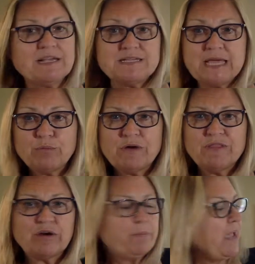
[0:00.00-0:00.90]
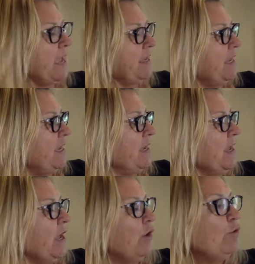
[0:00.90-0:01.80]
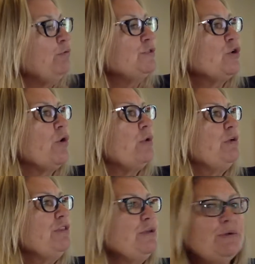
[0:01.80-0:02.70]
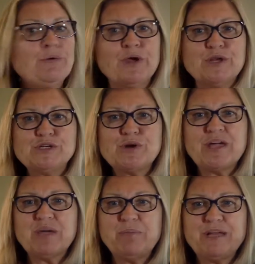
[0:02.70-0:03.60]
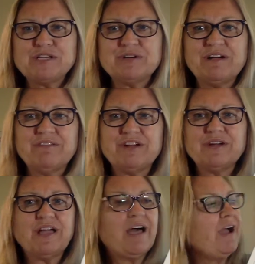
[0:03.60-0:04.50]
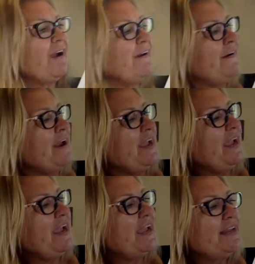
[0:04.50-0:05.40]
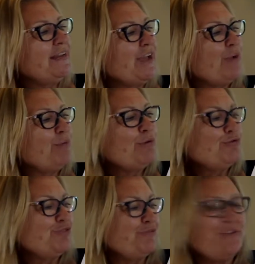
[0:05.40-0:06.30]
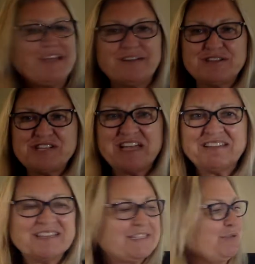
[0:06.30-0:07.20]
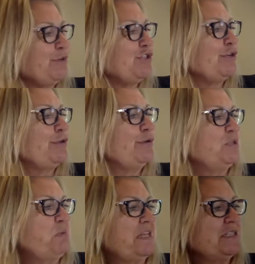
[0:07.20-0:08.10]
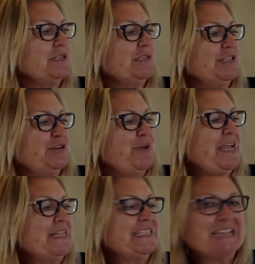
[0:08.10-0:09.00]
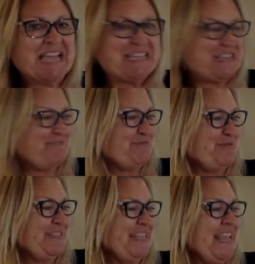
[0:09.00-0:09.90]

take when they're packing, who's going with you, drawing a picture of their car, and a road trip final checklist, which includes pencils and crayons and hiking boots